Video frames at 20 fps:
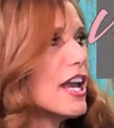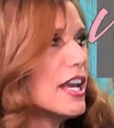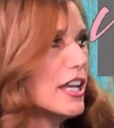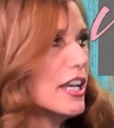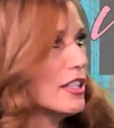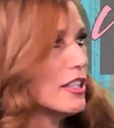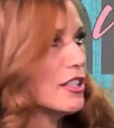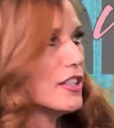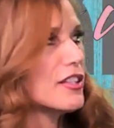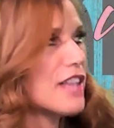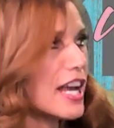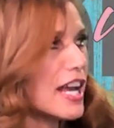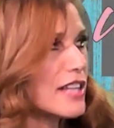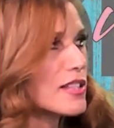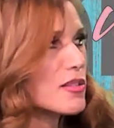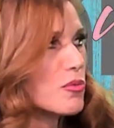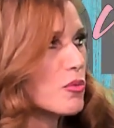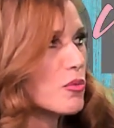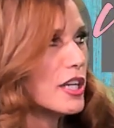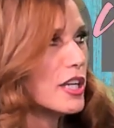And
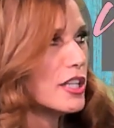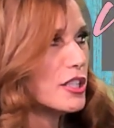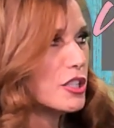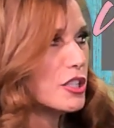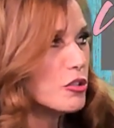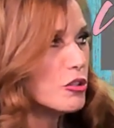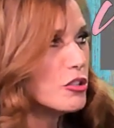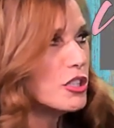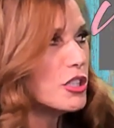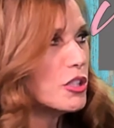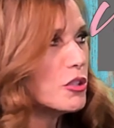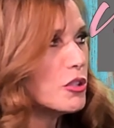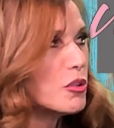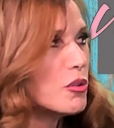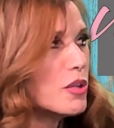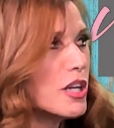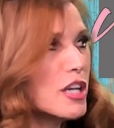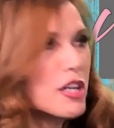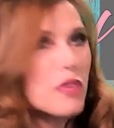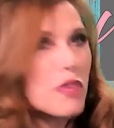that's what you do
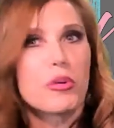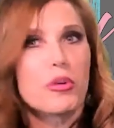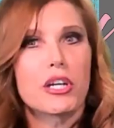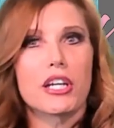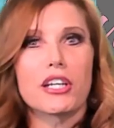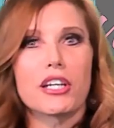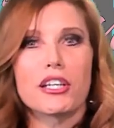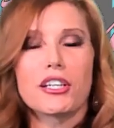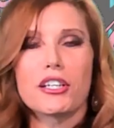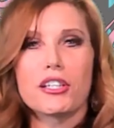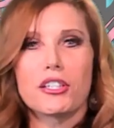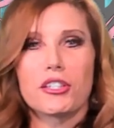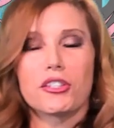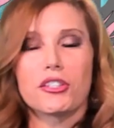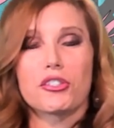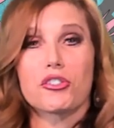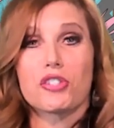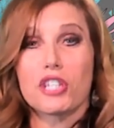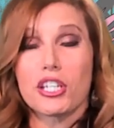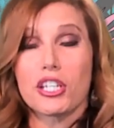when
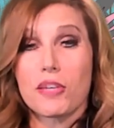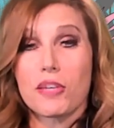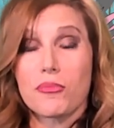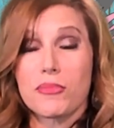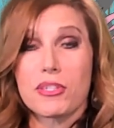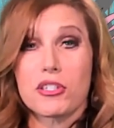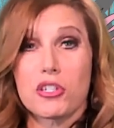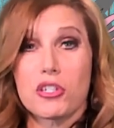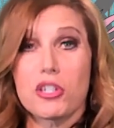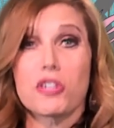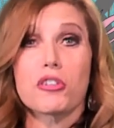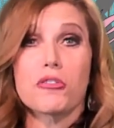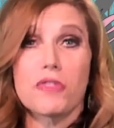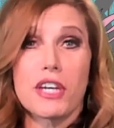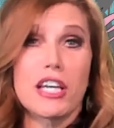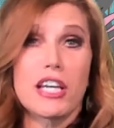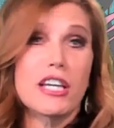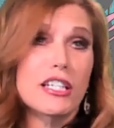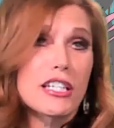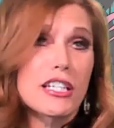she comes to your
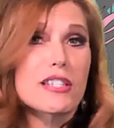event.